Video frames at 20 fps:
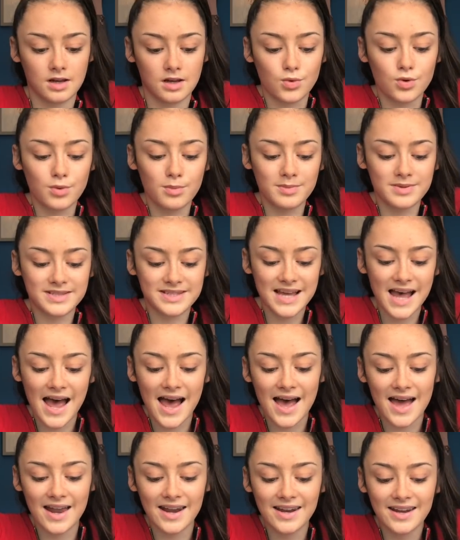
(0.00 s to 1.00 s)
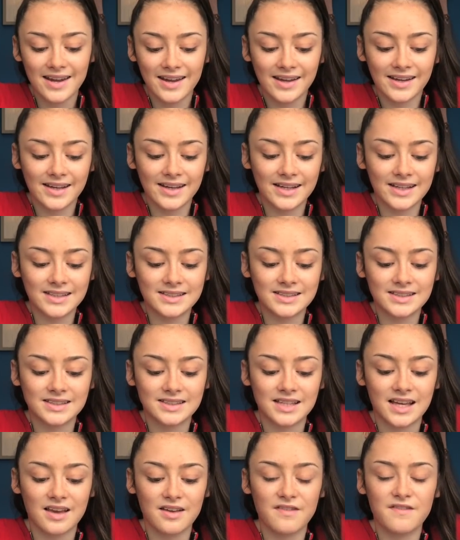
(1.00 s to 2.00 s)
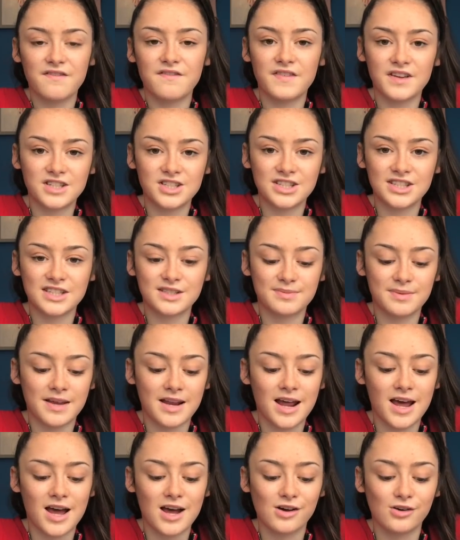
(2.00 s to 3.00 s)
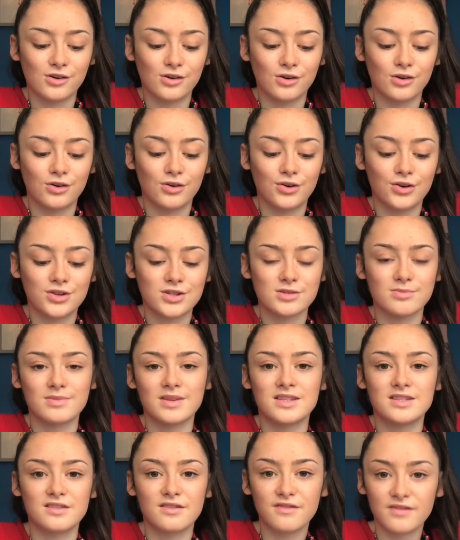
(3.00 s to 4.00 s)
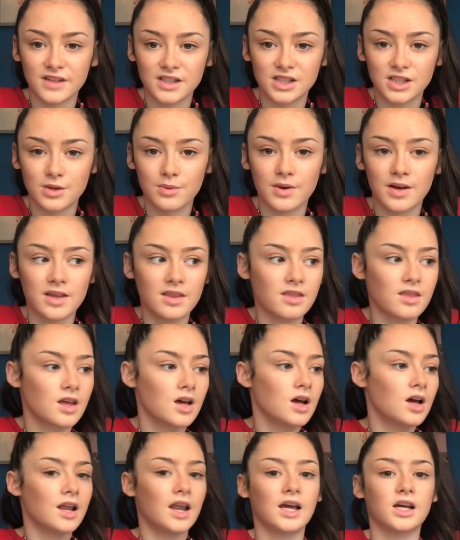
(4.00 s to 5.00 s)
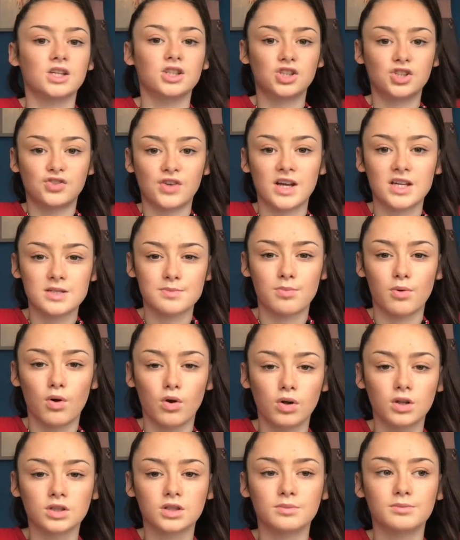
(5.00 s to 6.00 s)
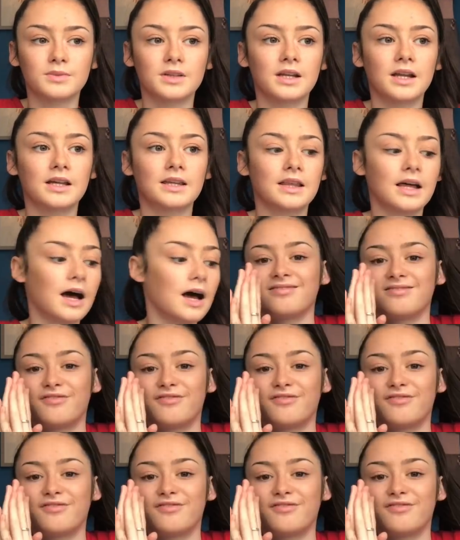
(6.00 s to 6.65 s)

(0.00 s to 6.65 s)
Number 10 is a fidget spinner or something to fidget with, like a stress ball or something like that.